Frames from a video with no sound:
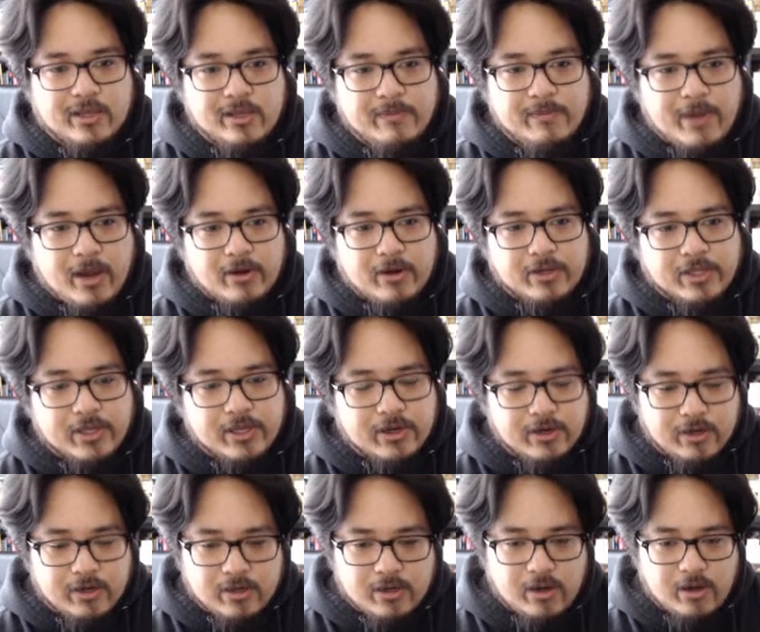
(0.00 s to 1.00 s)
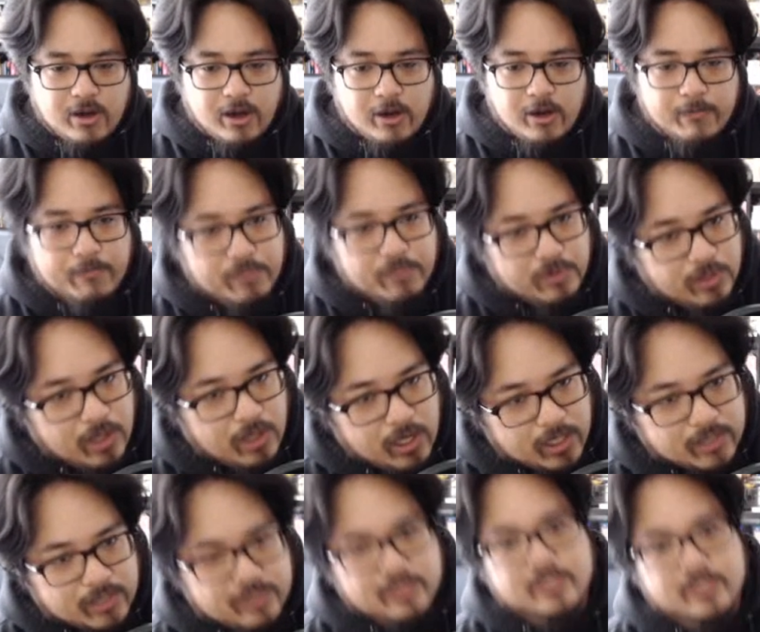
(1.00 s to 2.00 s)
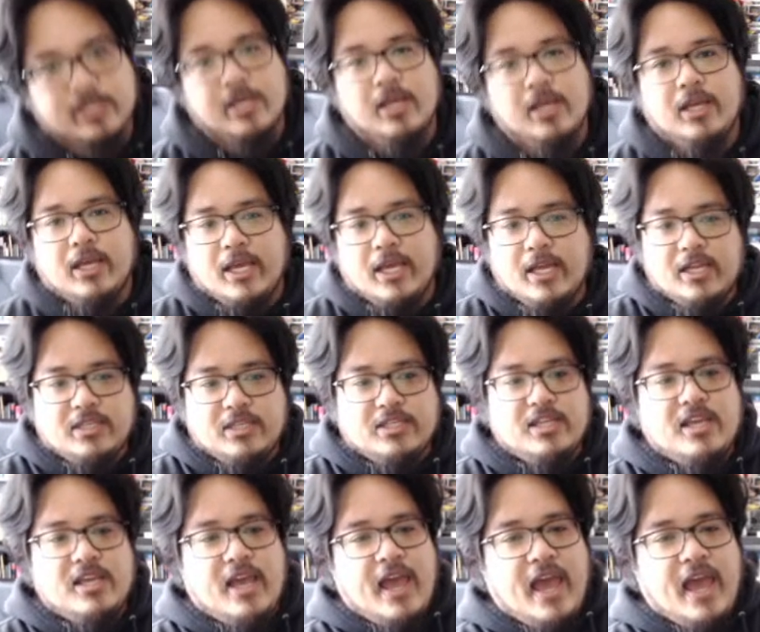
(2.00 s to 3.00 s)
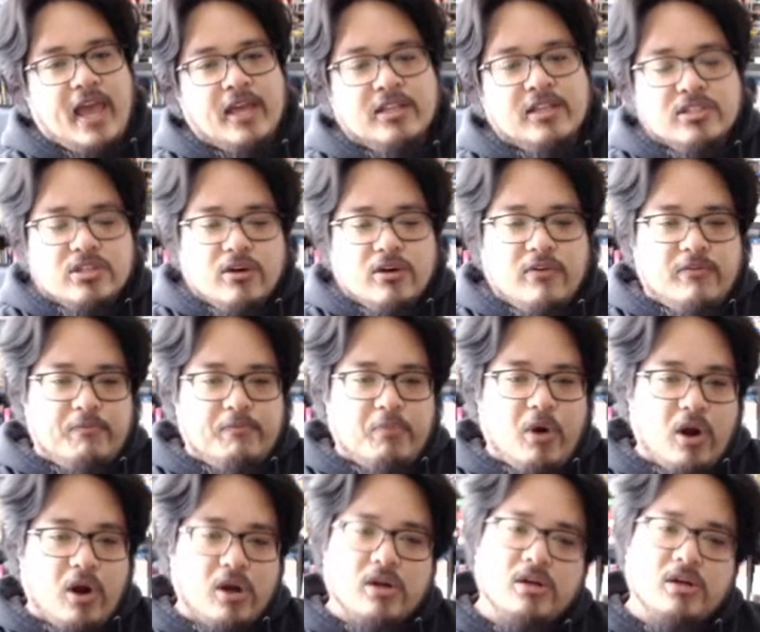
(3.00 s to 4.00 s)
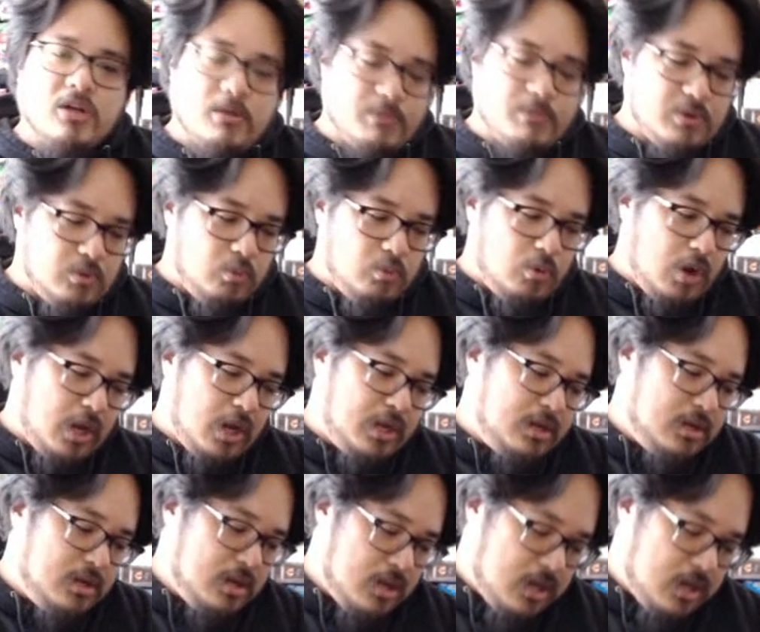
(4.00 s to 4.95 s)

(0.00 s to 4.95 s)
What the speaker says: about here. Plus, it is the end of part number 1.